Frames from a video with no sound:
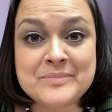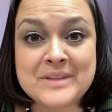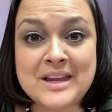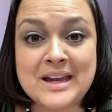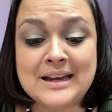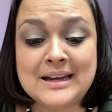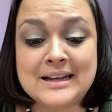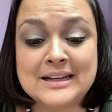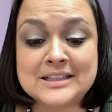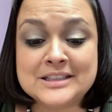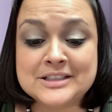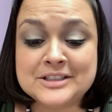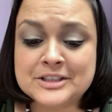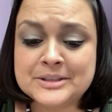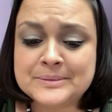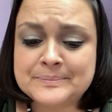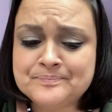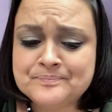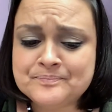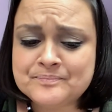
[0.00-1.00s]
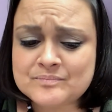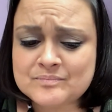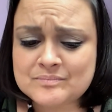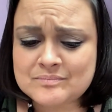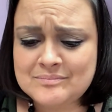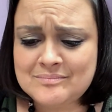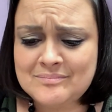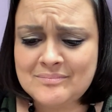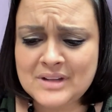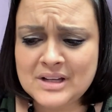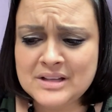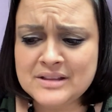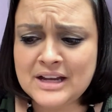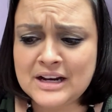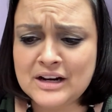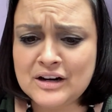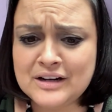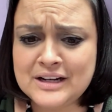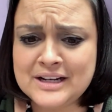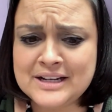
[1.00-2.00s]
And
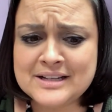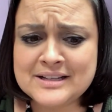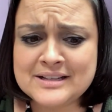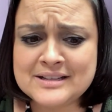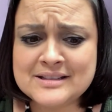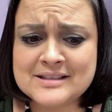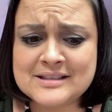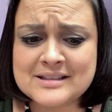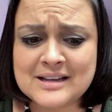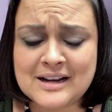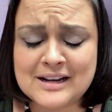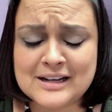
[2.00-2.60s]
there is